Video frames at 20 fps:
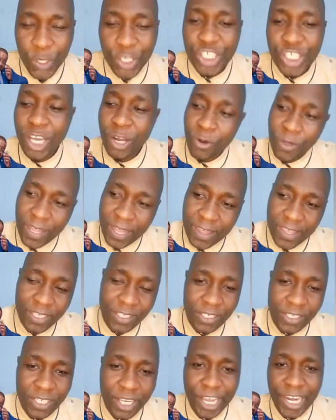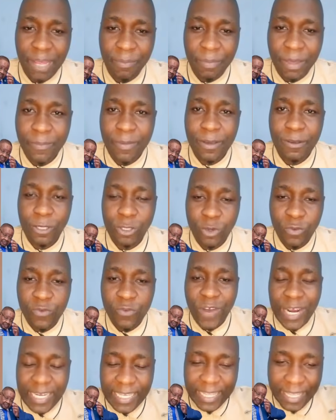shall know that this is enemy because of
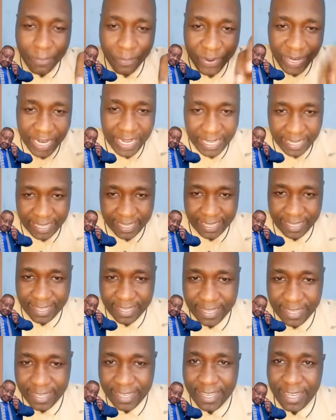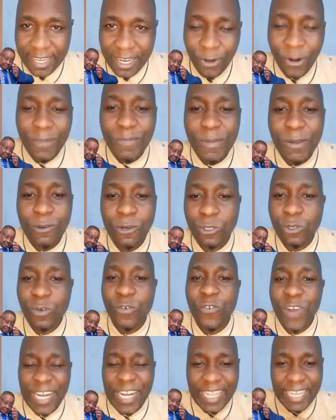what they bring, not because of
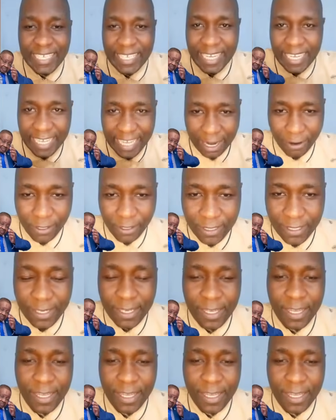what they take out.